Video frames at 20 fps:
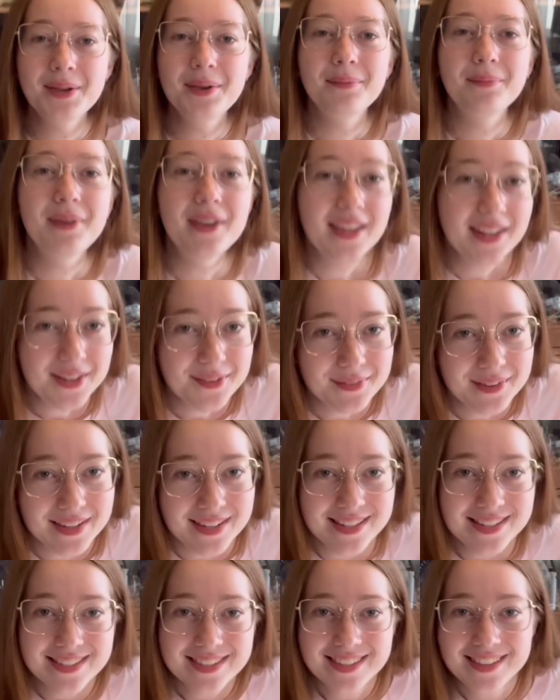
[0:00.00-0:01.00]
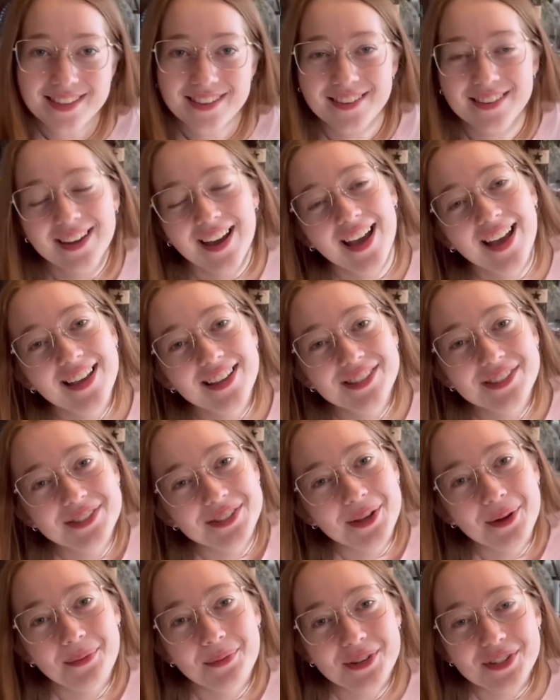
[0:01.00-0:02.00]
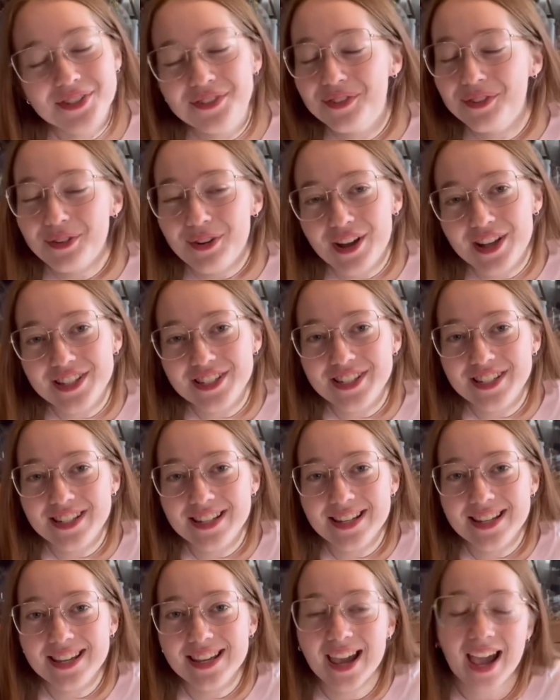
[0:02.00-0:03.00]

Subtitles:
But anyways, thank you guys so much for watching.